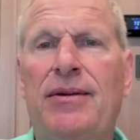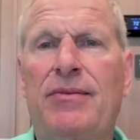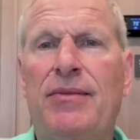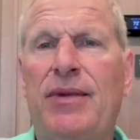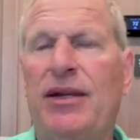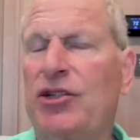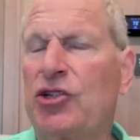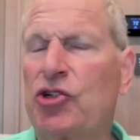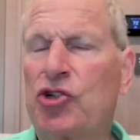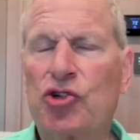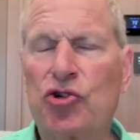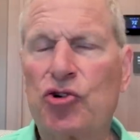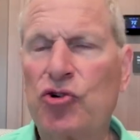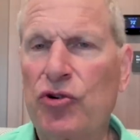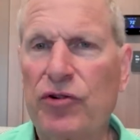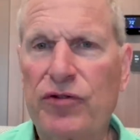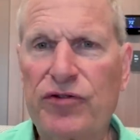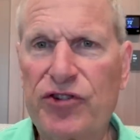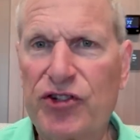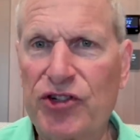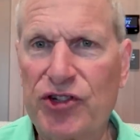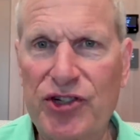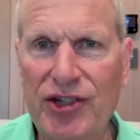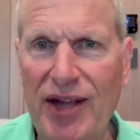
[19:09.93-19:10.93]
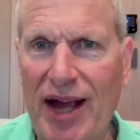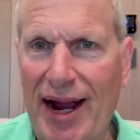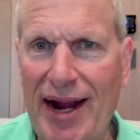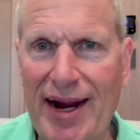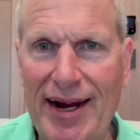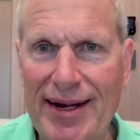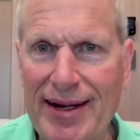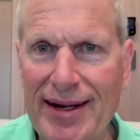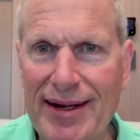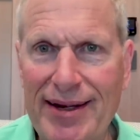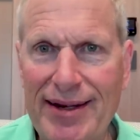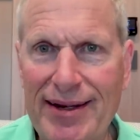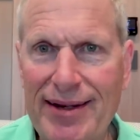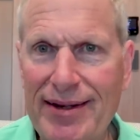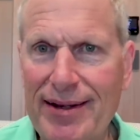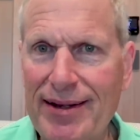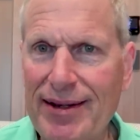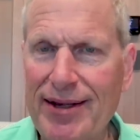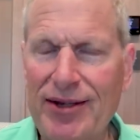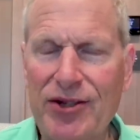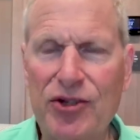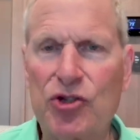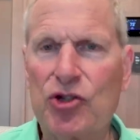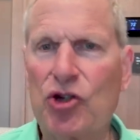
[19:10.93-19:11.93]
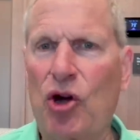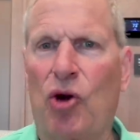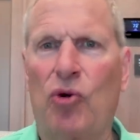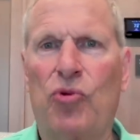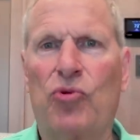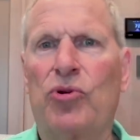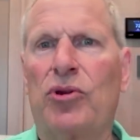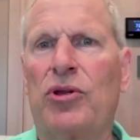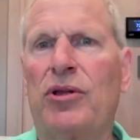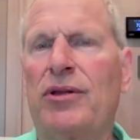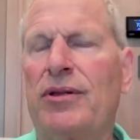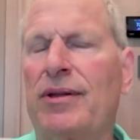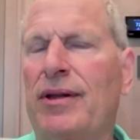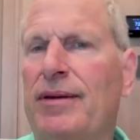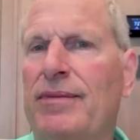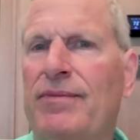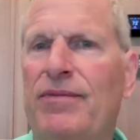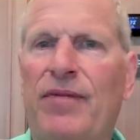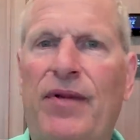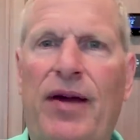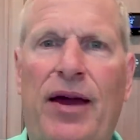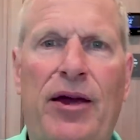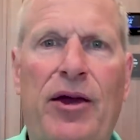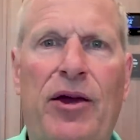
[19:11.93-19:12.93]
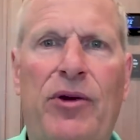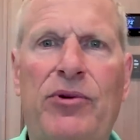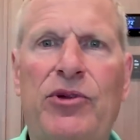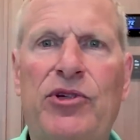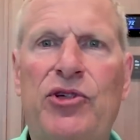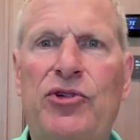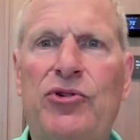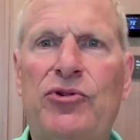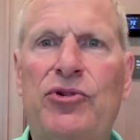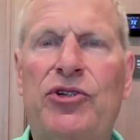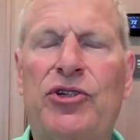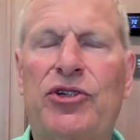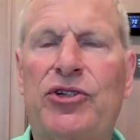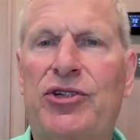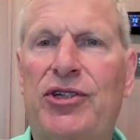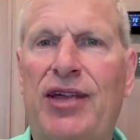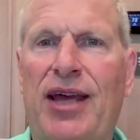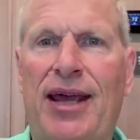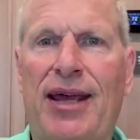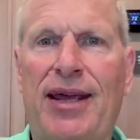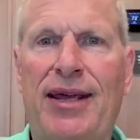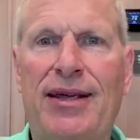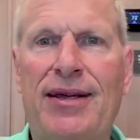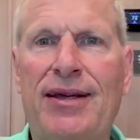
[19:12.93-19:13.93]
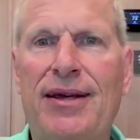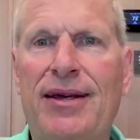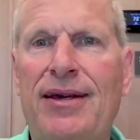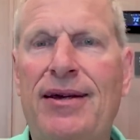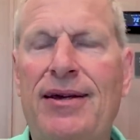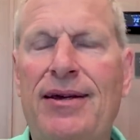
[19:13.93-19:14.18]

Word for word: It's true of society in total. Um, I always used to say